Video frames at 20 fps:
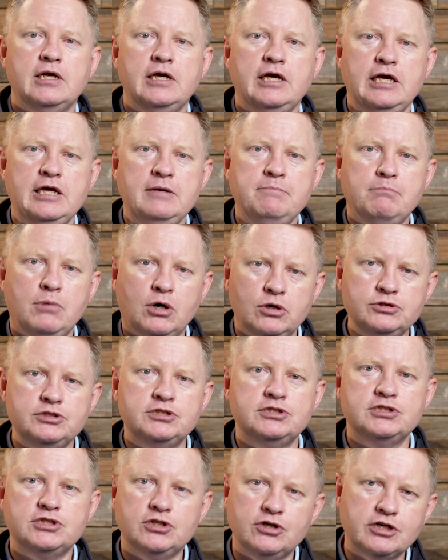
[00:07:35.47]
In
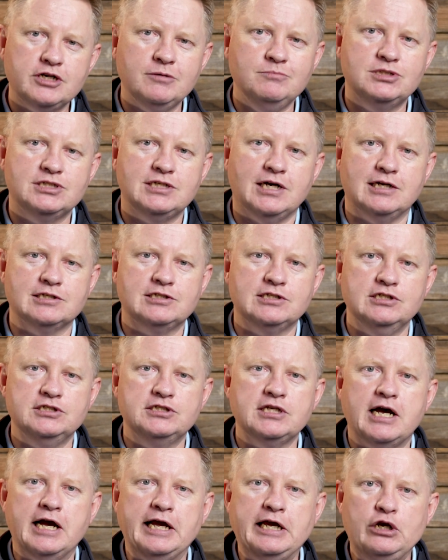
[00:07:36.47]
most
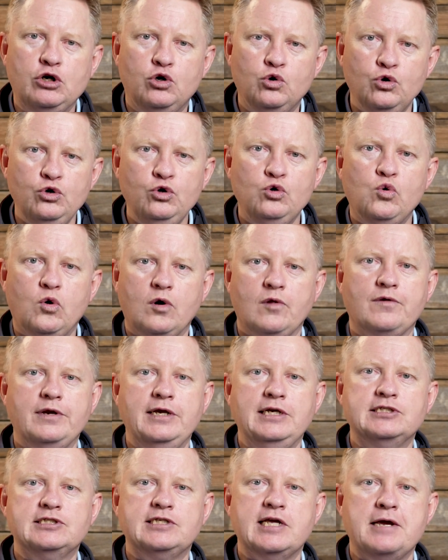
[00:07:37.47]
circumstances, a good
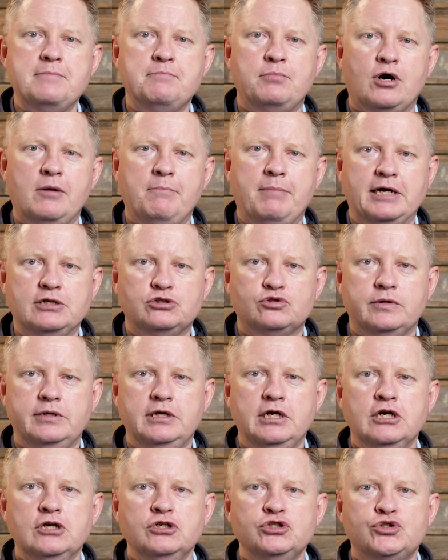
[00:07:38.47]
quality standby battery
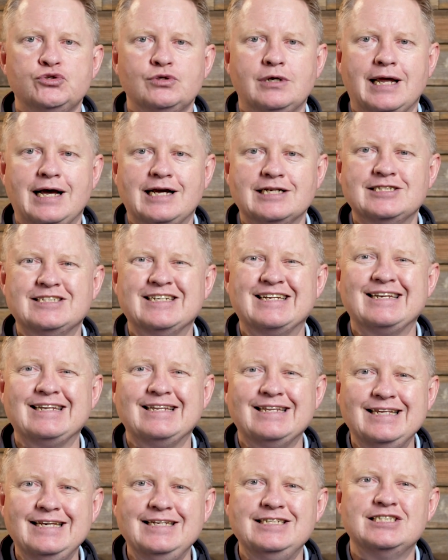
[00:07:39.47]
should last at
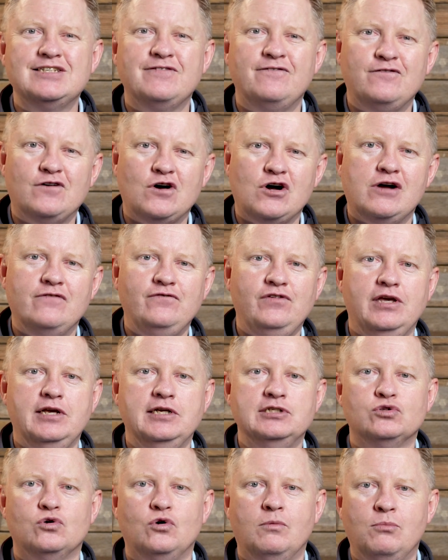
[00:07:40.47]
least 5
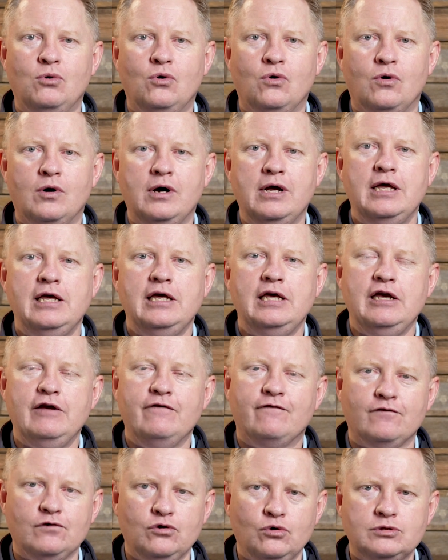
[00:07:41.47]
years or more
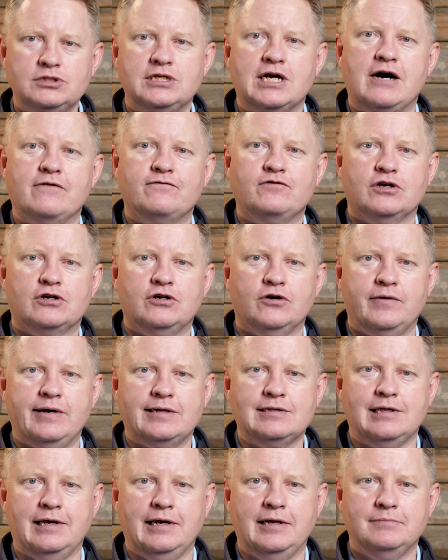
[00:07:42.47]
if looked after
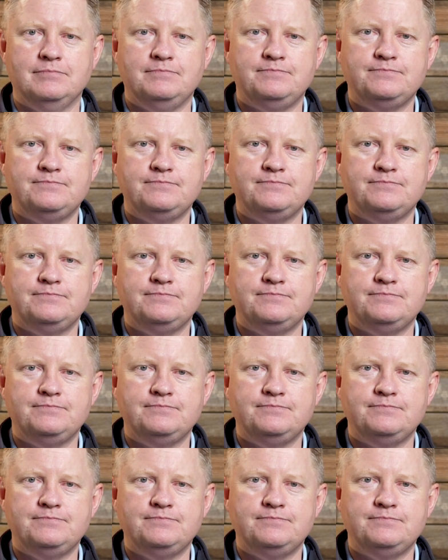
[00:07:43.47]
correctly.